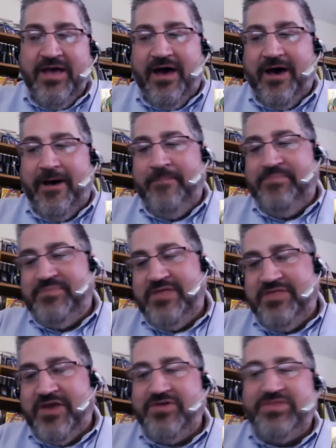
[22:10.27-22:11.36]

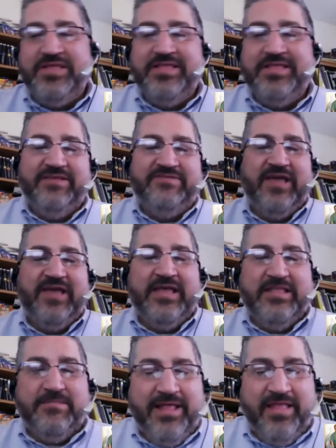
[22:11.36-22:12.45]
The other thing that I say in
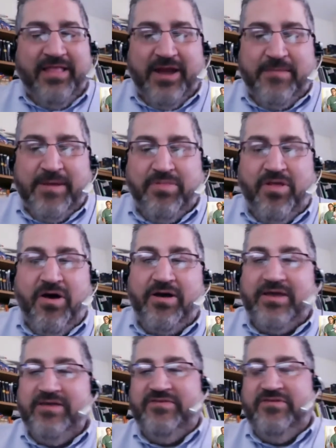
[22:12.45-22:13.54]
the byline on my blog
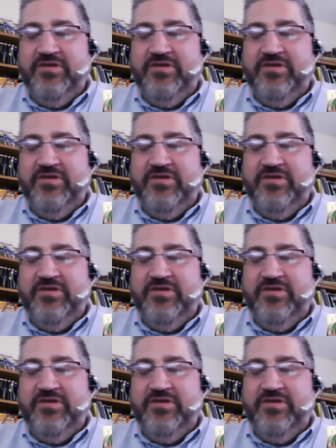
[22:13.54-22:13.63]
is,